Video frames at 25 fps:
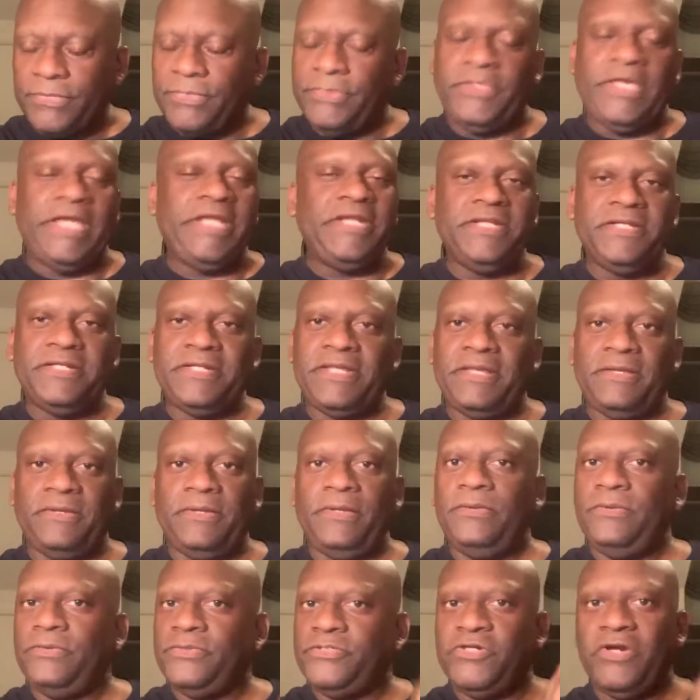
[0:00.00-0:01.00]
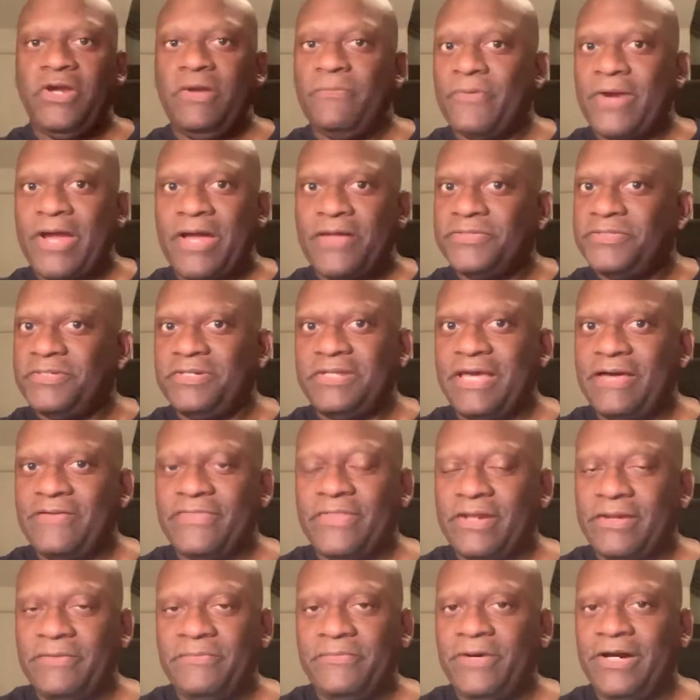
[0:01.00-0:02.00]
they didn't. Jerry Brown didn't have
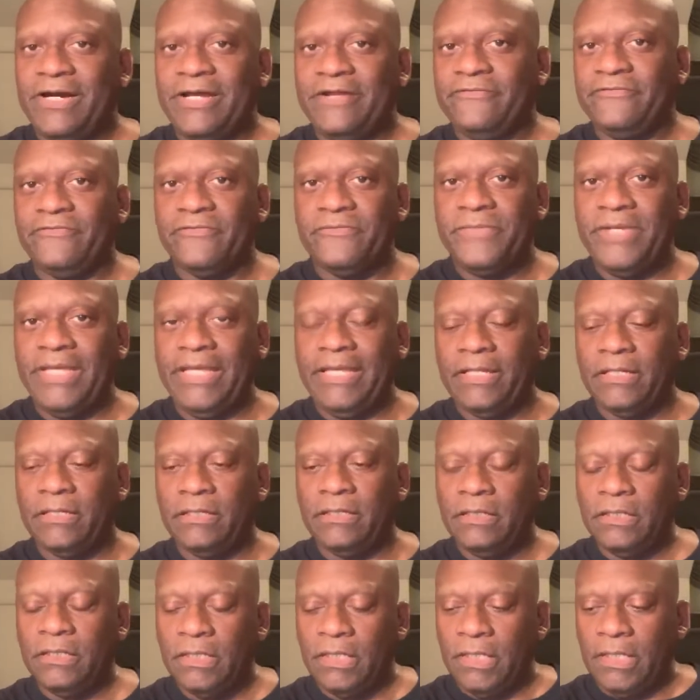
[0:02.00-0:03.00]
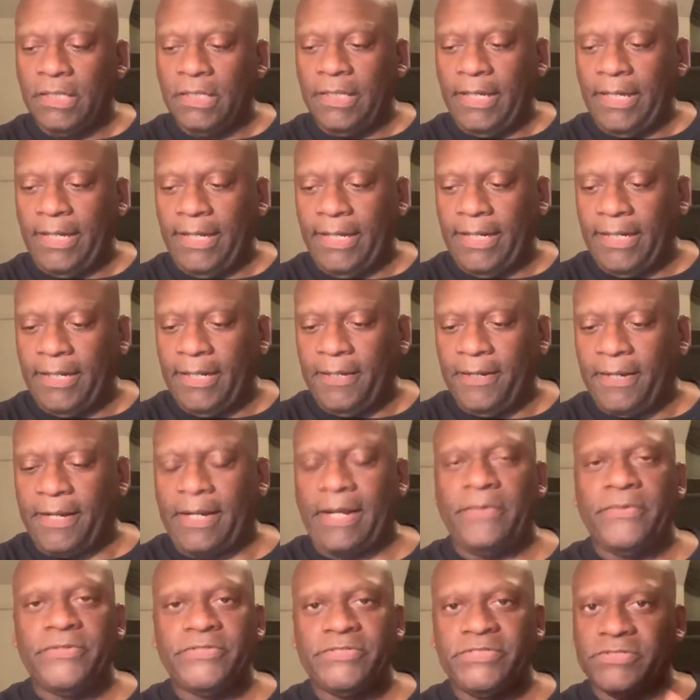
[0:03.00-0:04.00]
that in mind for me, and uh,
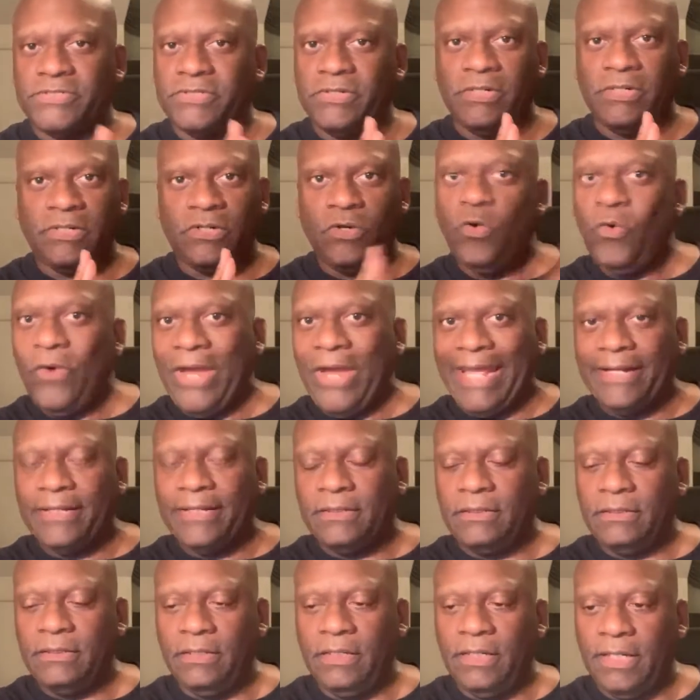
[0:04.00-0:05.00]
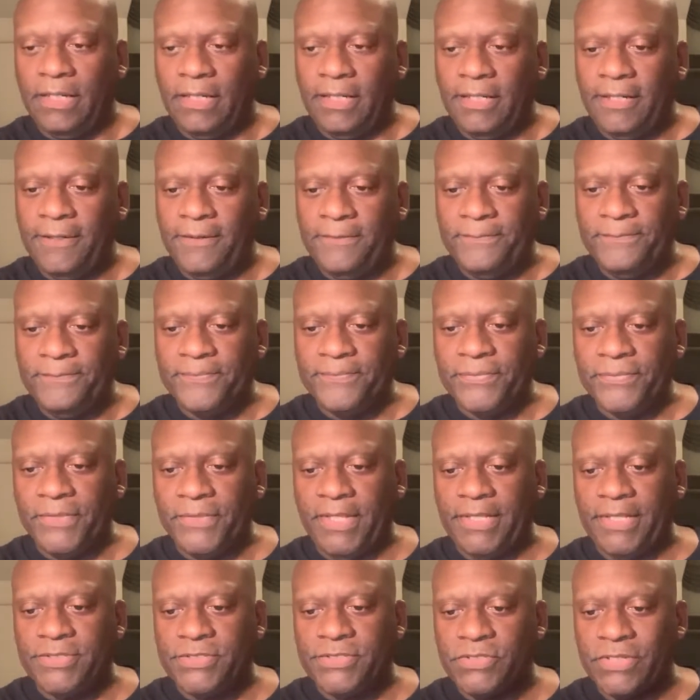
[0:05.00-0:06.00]
I was just going to quit. Um,
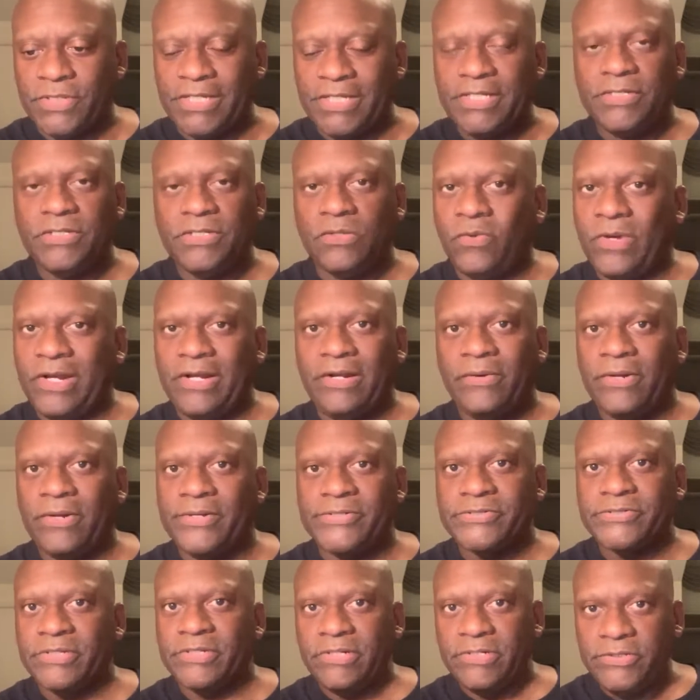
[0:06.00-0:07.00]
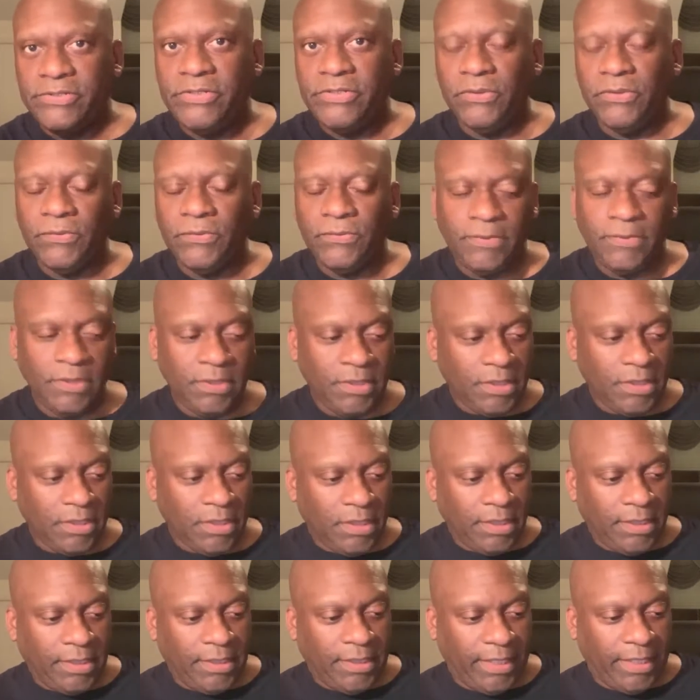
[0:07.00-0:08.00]
and so I didn't quite know what I was going to do,
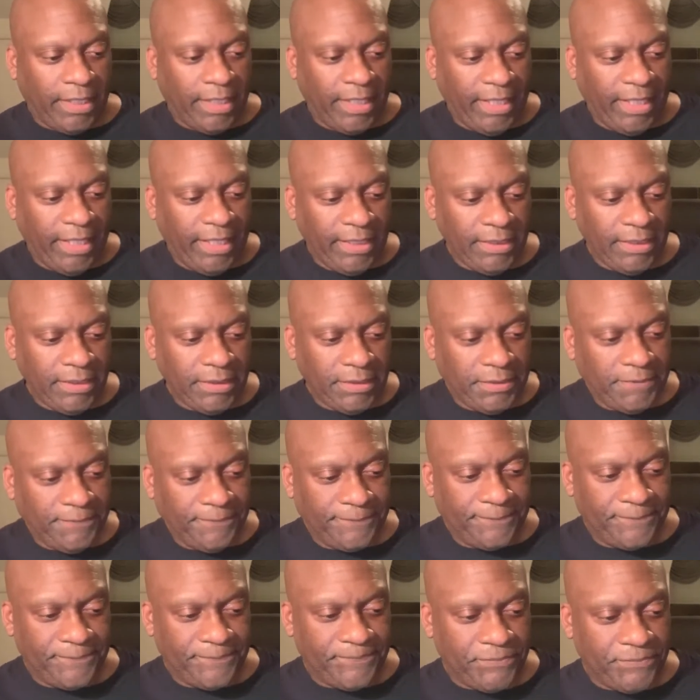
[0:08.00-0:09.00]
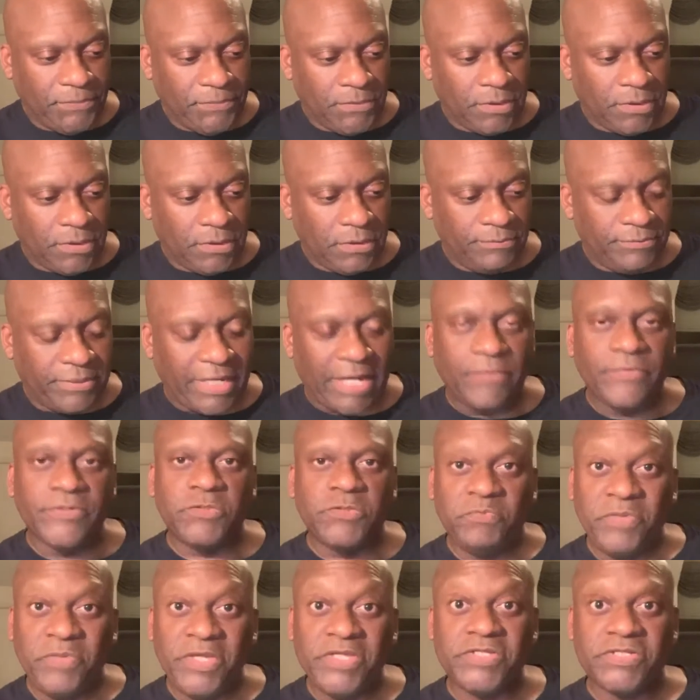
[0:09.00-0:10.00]
and but I
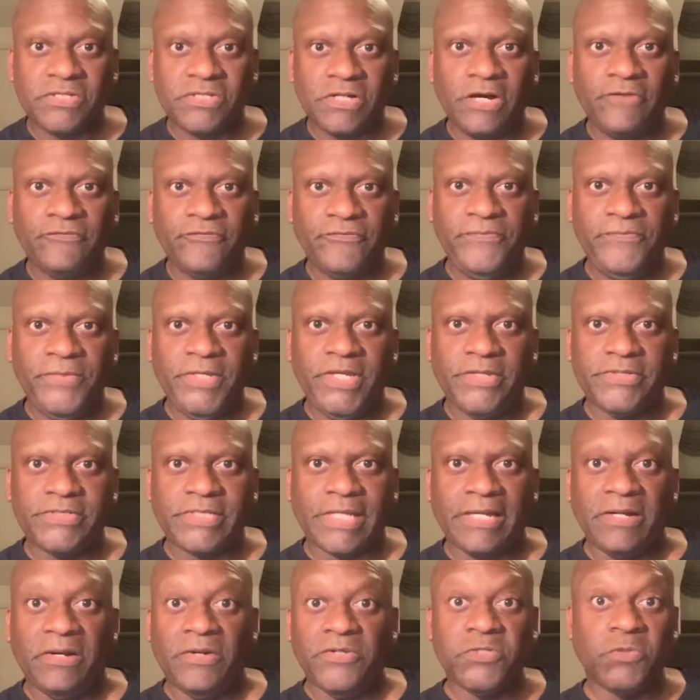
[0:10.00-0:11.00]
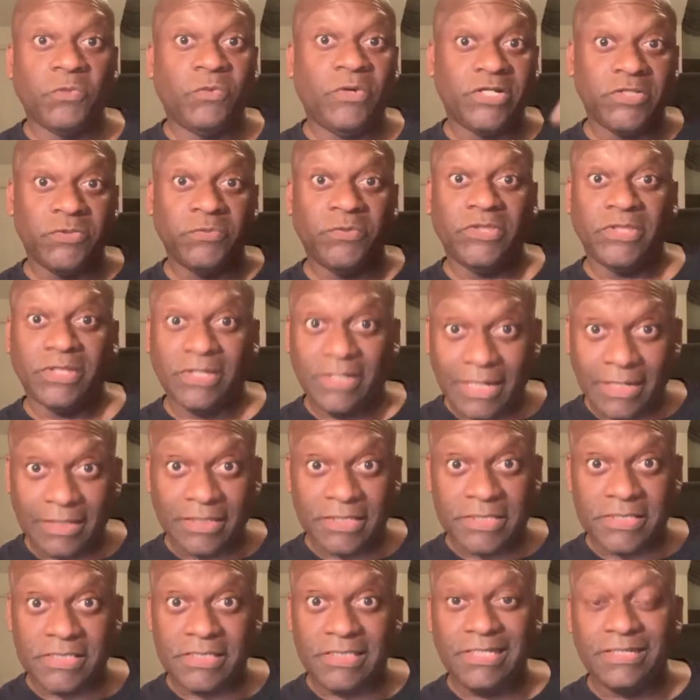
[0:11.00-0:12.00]
was pissed off because I also wanted to run the
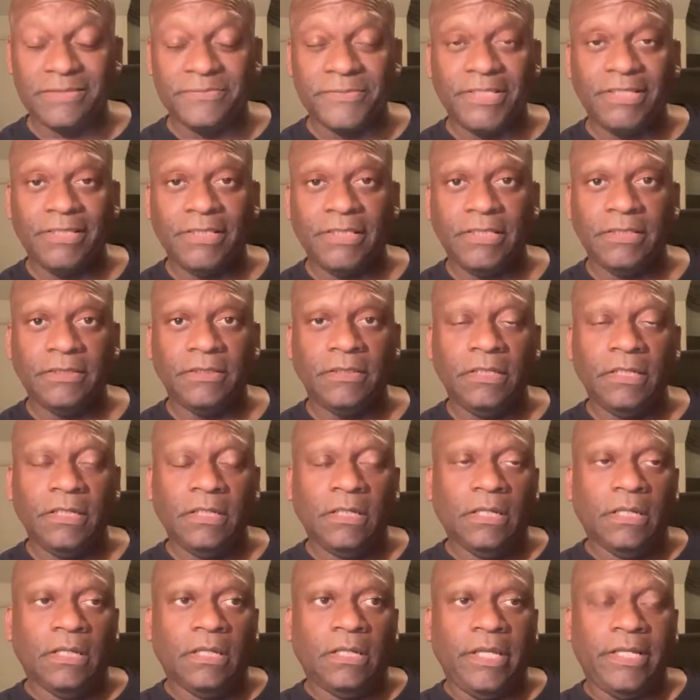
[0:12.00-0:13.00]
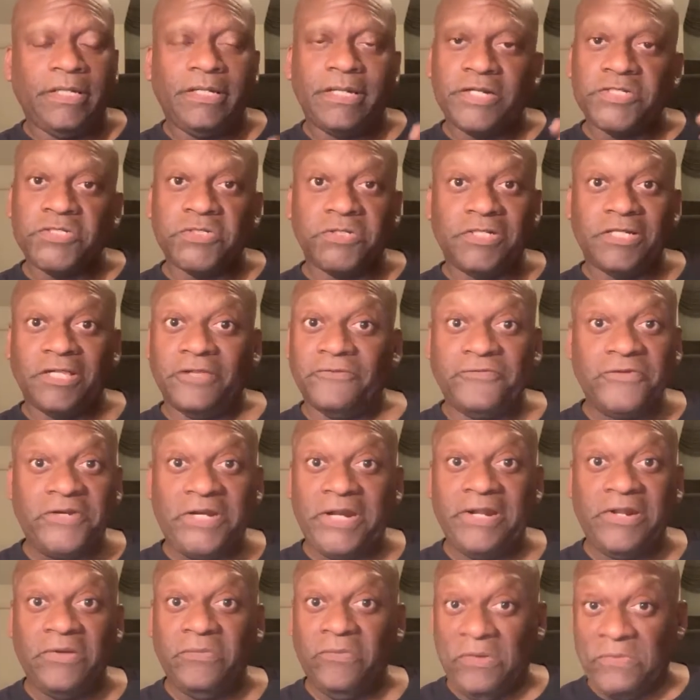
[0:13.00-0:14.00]
Coliseum, and then Ignacio De La Fuente
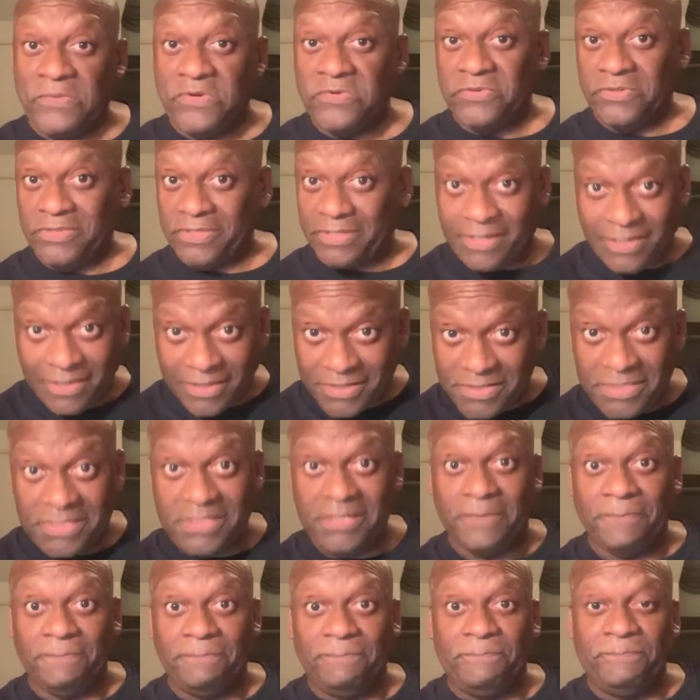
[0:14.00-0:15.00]
didn't want me to run the Coliseum,